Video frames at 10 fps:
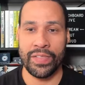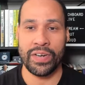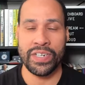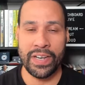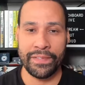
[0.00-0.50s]

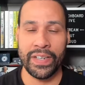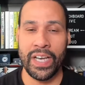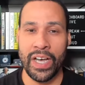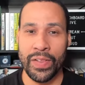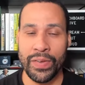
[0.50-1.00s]
there are definitely
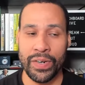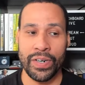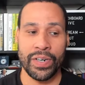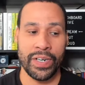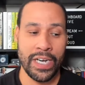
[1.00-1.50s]

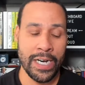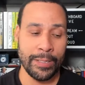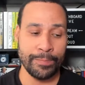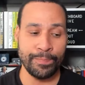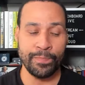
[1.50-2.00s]
other
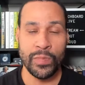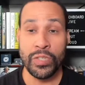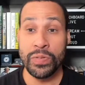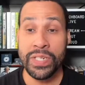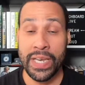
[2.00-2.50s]
use